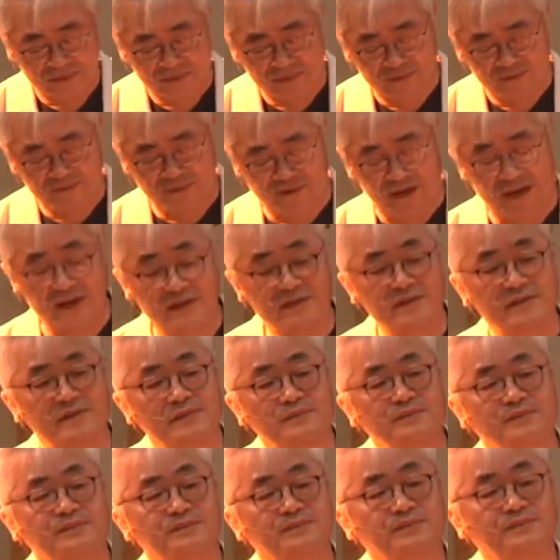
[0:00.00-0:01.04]
Friends,
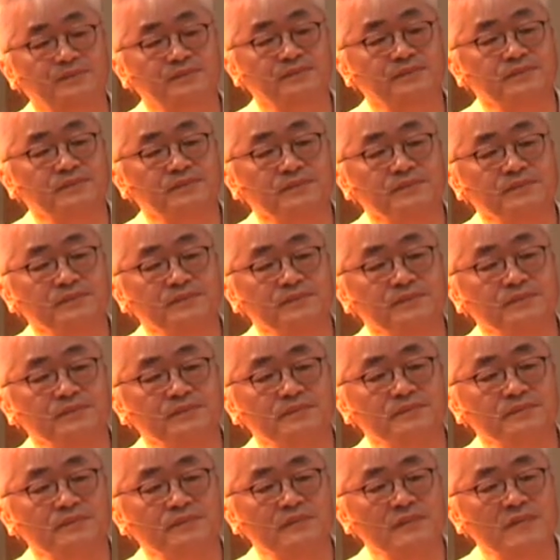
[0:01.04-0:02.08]

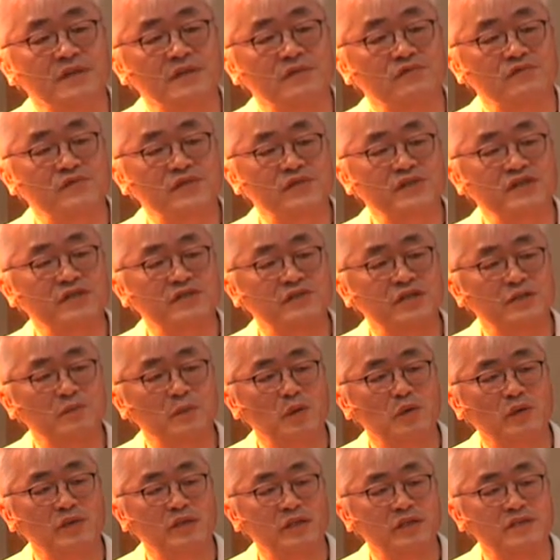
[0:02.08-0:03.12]
1
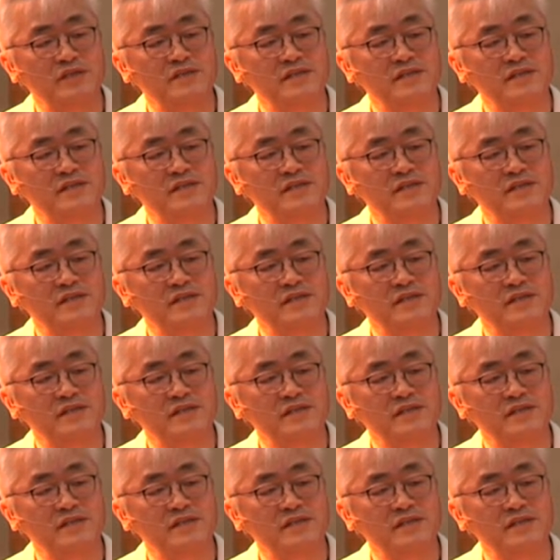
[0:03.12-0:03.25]
Timothy